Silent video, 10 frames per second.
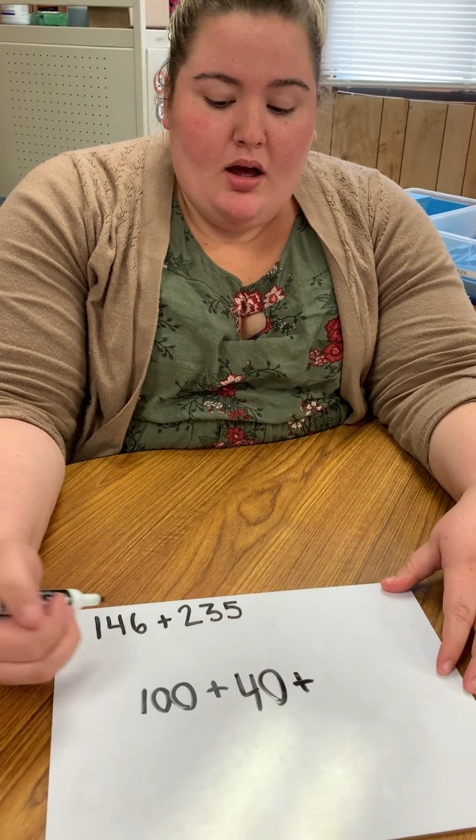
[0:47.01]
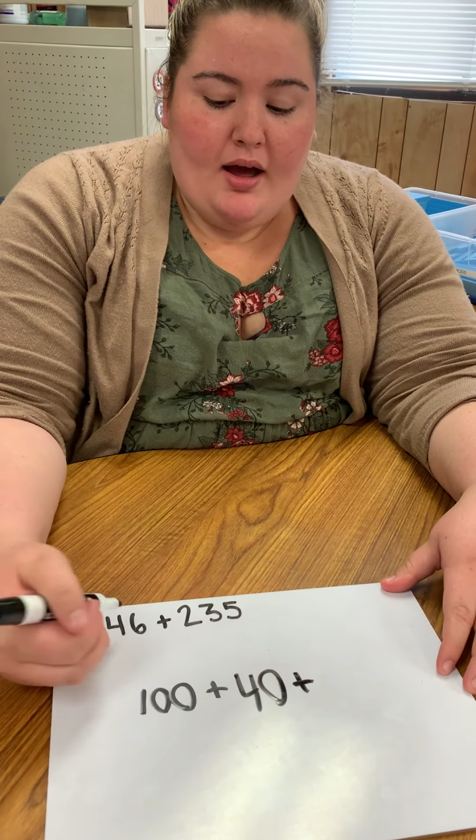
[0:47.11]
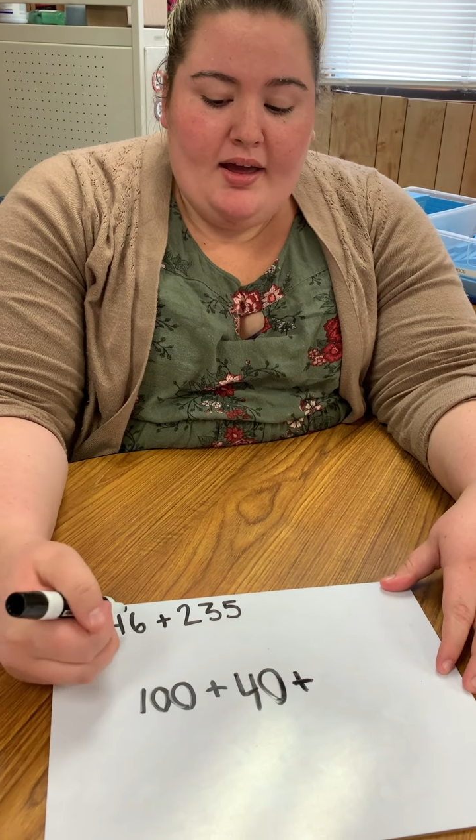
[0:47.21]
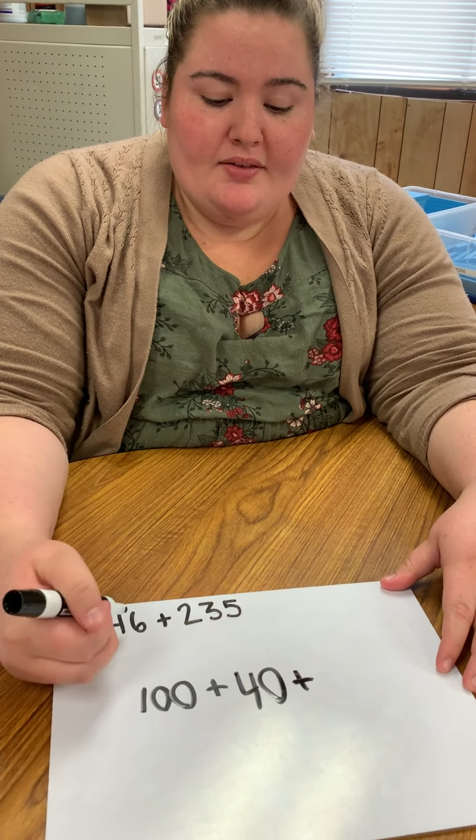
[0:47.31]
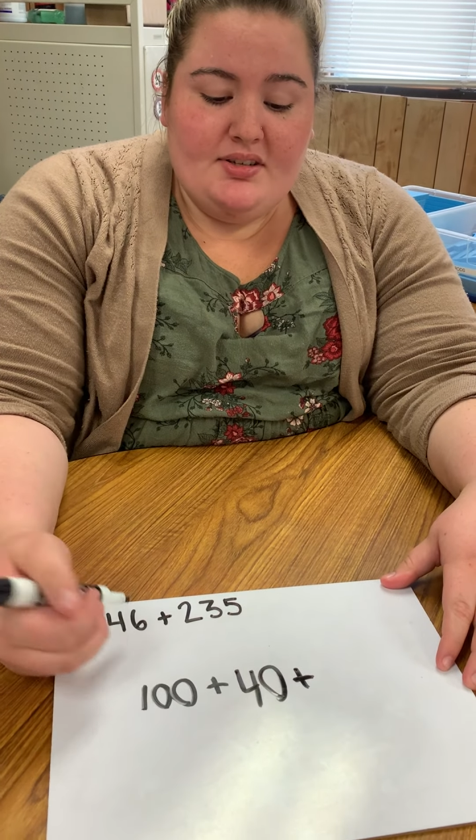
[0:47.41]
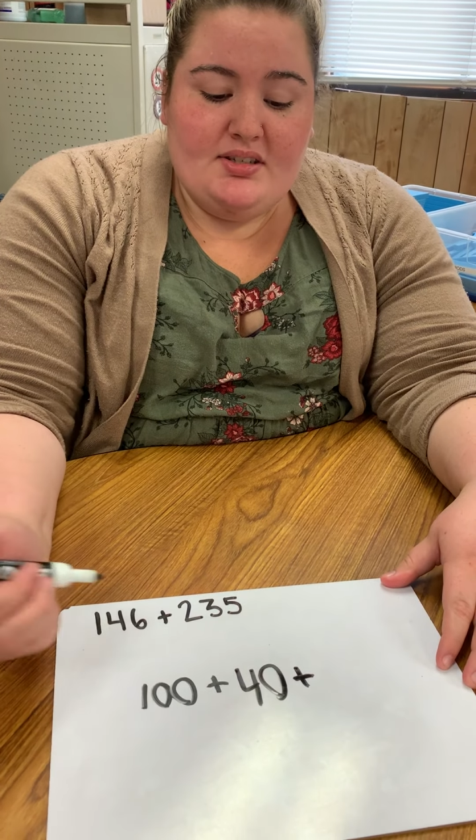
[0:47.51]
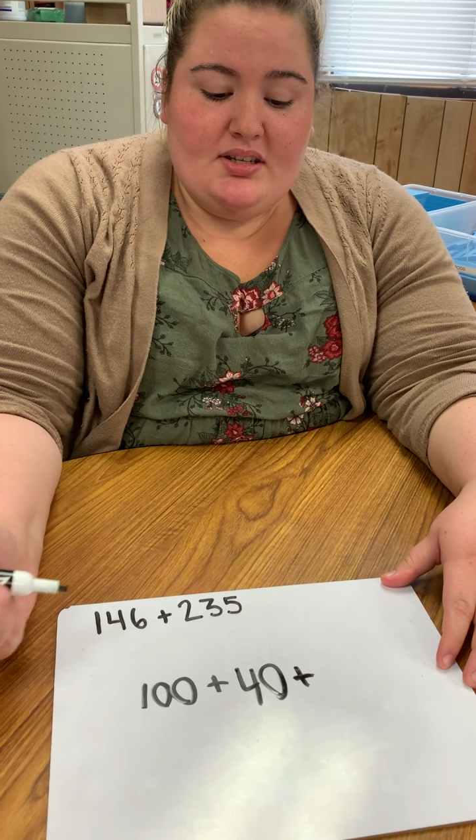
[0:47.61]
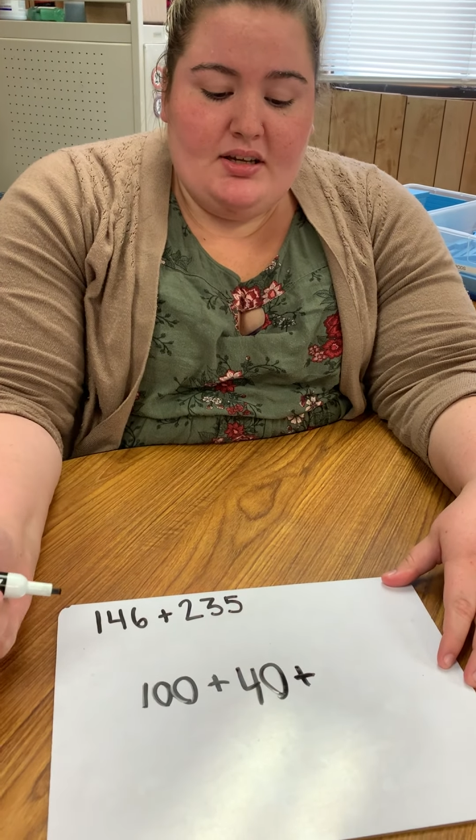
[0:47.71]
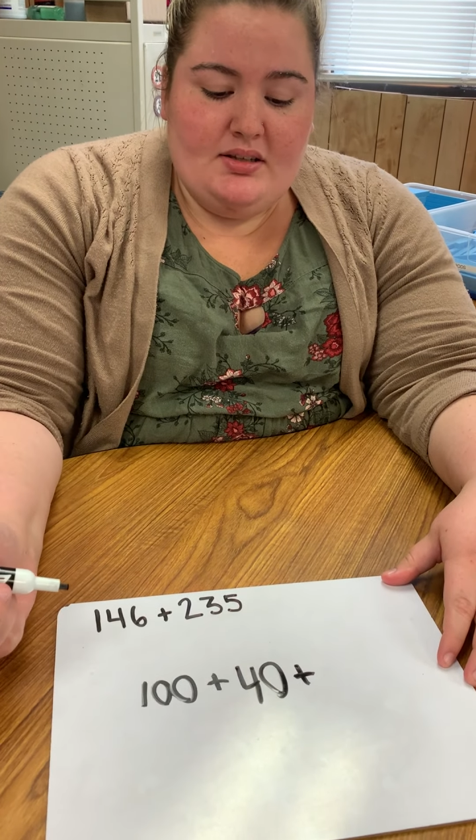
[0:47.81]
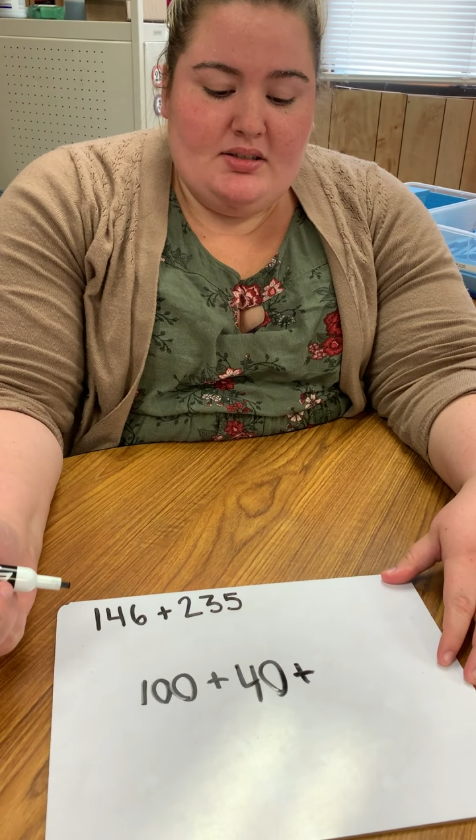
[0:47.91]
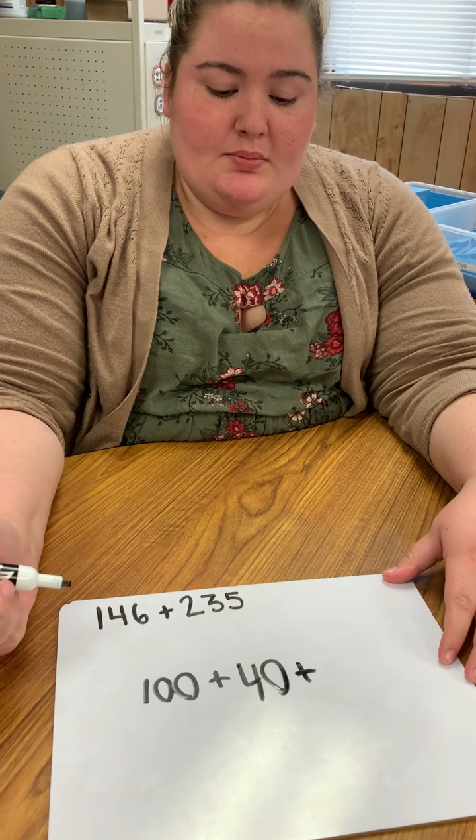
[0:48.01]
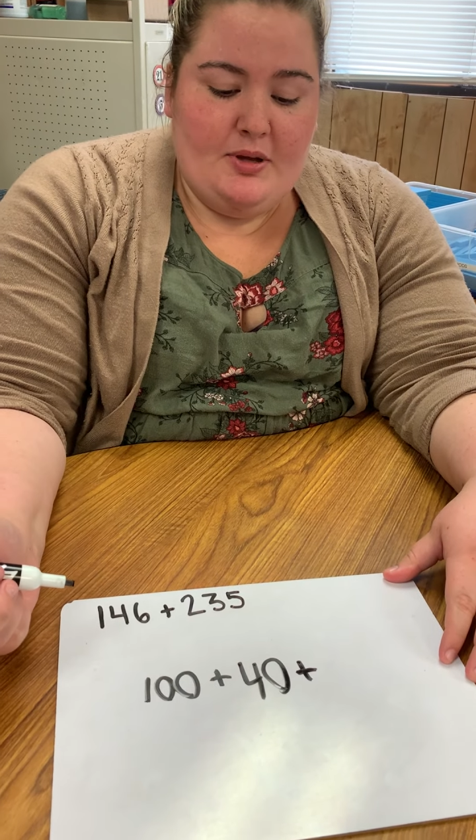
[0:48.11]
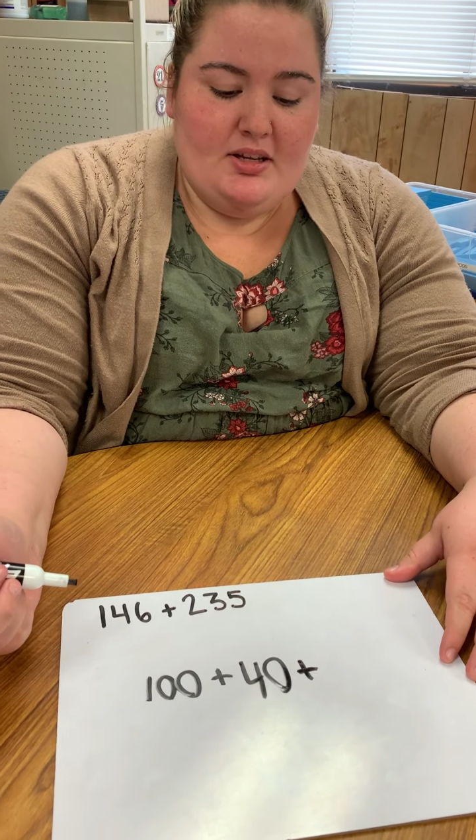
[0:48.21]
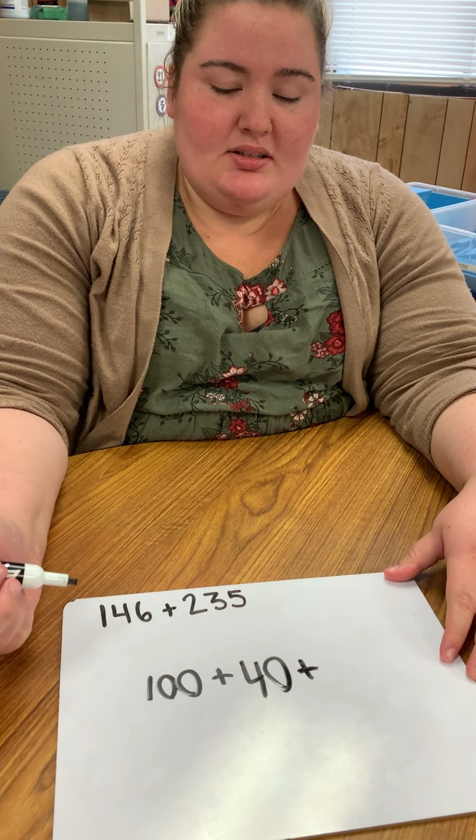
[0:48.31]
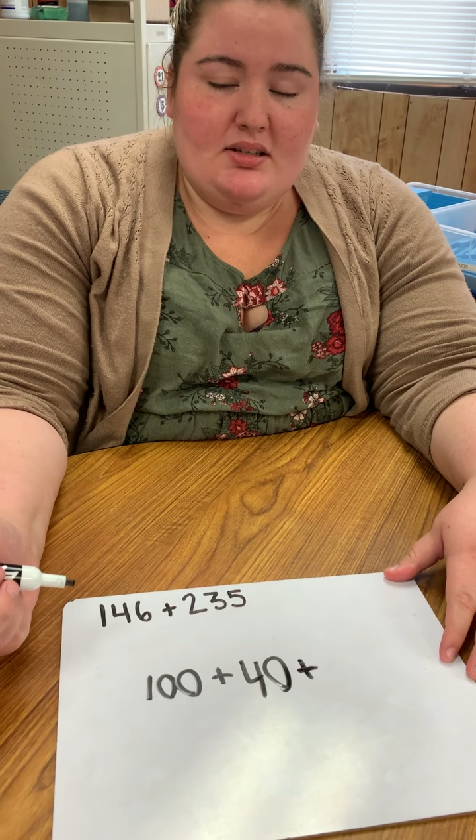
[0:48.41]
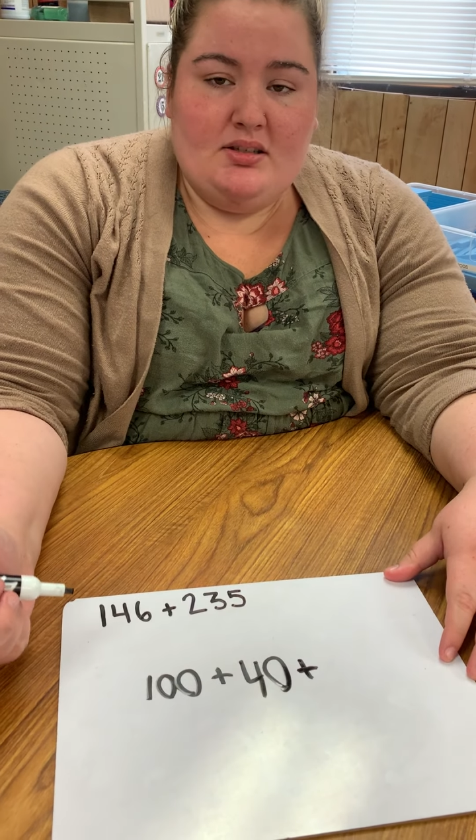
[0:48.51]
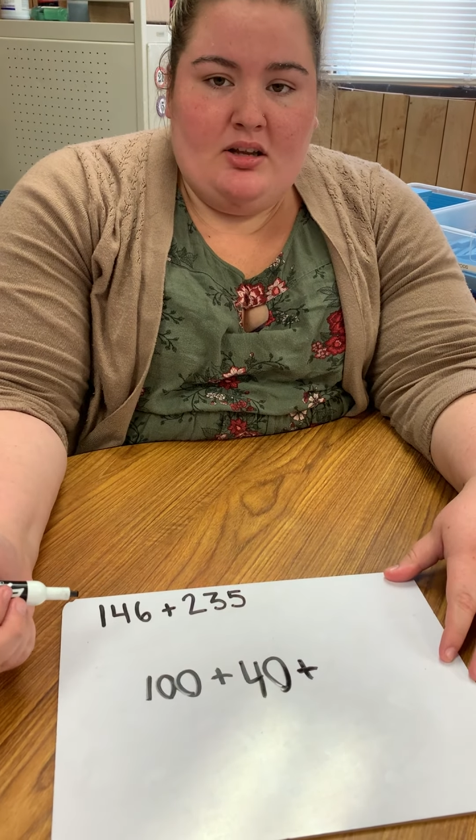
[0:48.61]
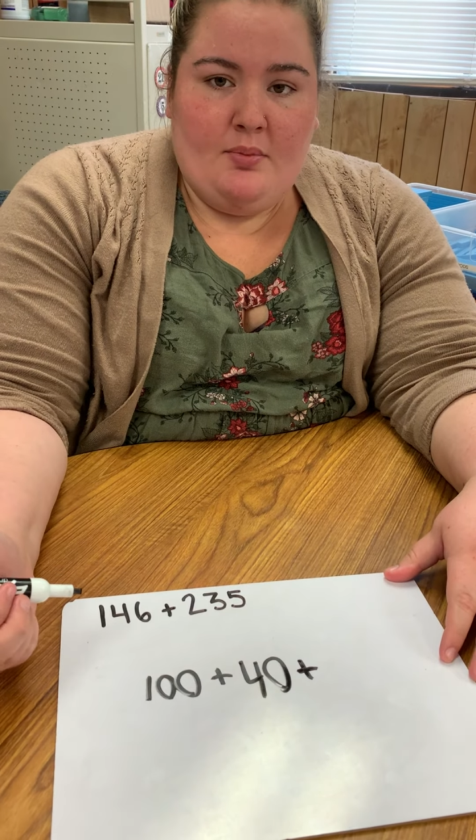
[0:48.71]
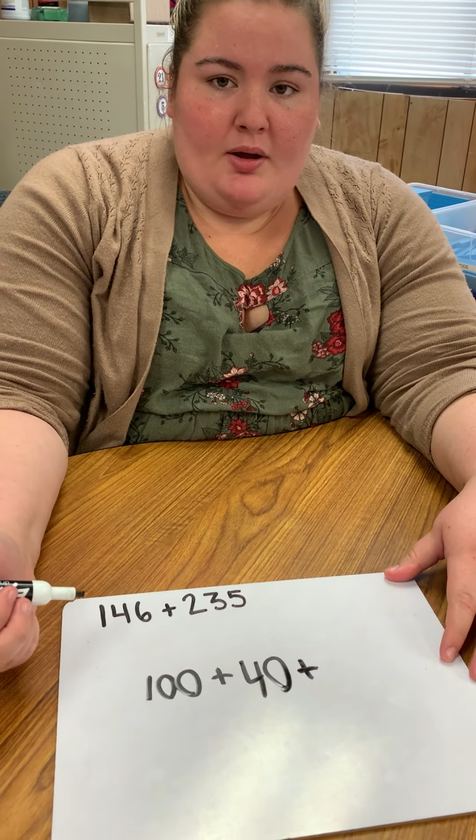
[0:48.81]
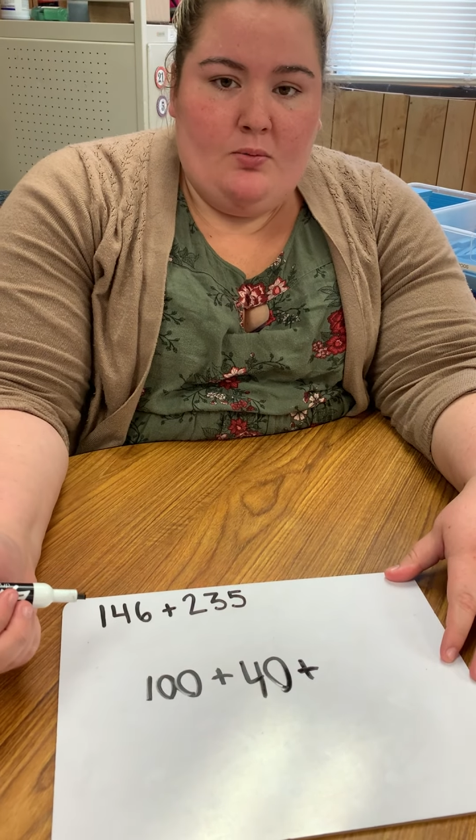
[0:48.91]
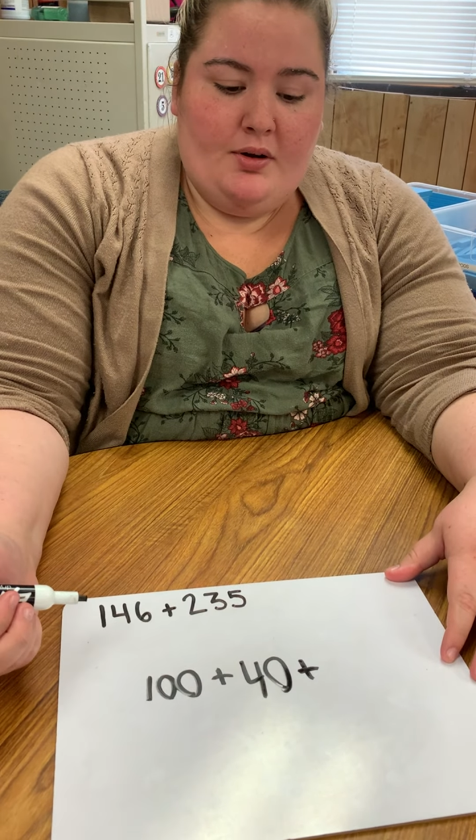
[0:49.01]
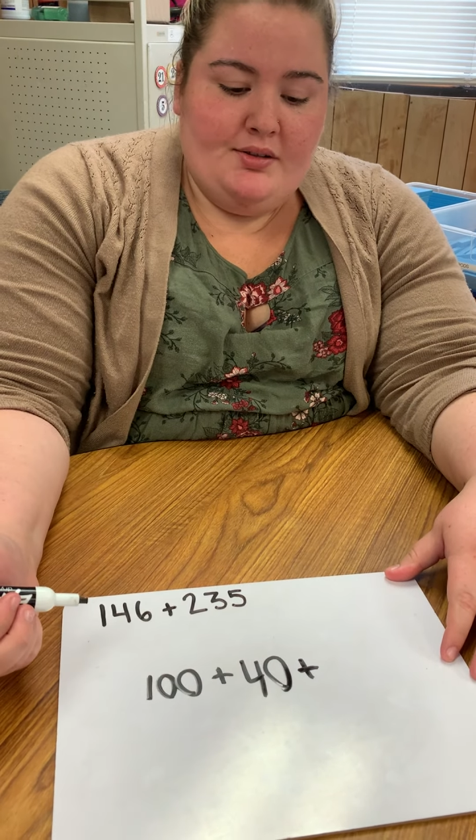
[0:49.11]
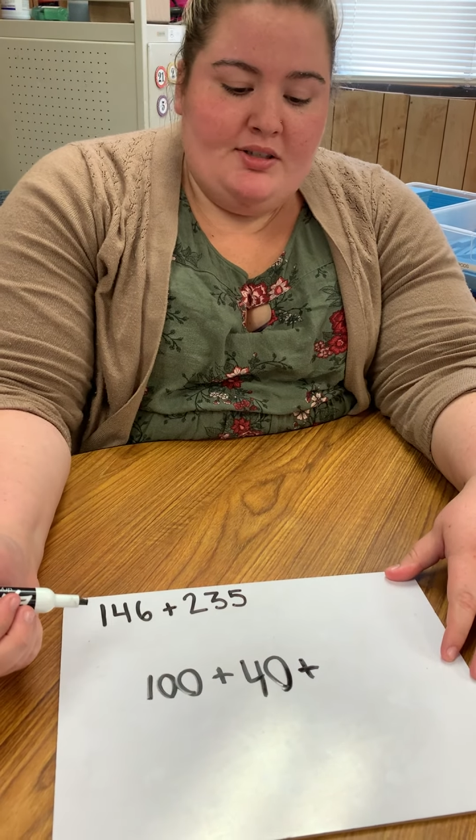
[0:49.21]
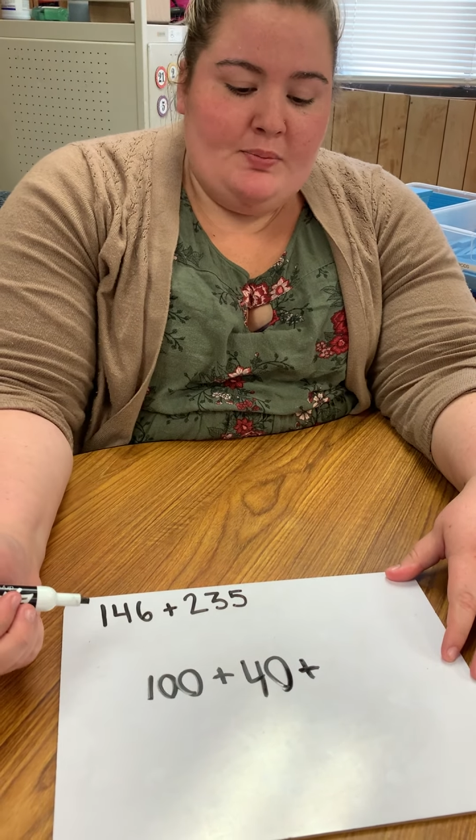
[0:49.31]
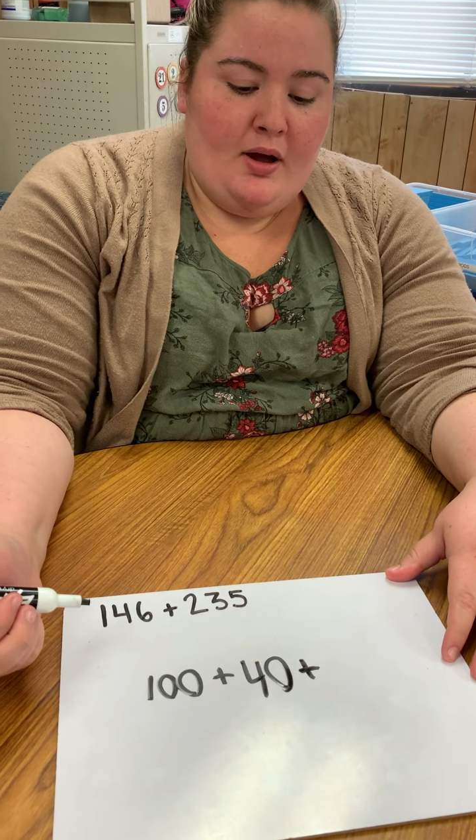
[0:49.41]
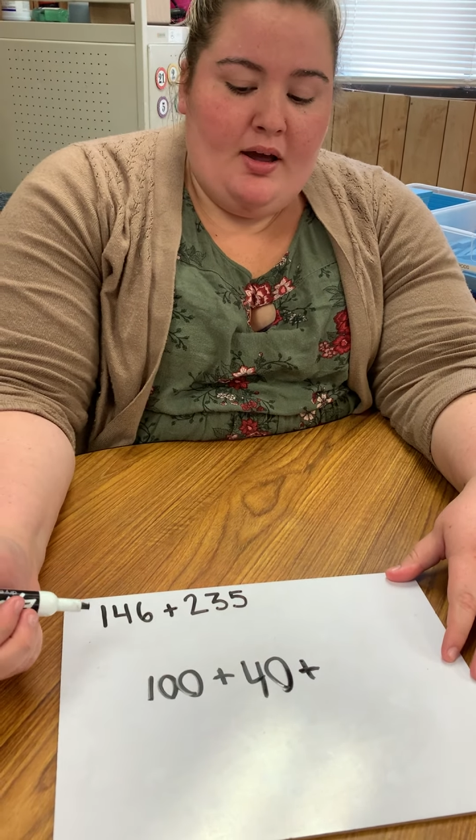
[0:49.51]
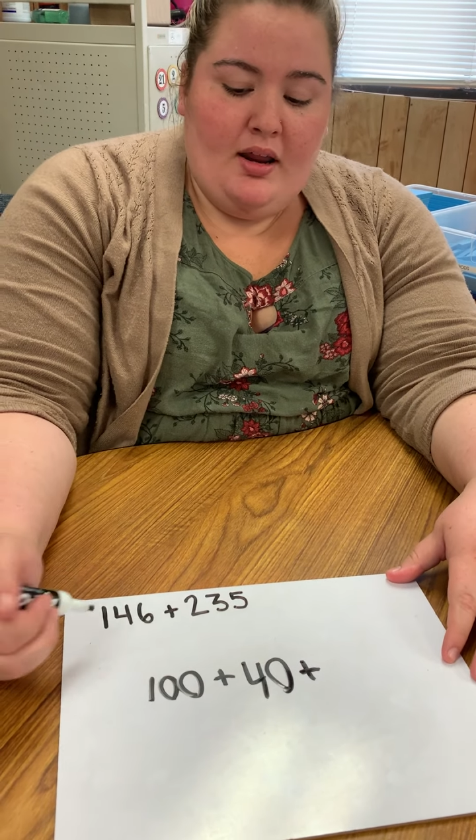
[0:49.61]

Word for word: I have six pieces in my one spot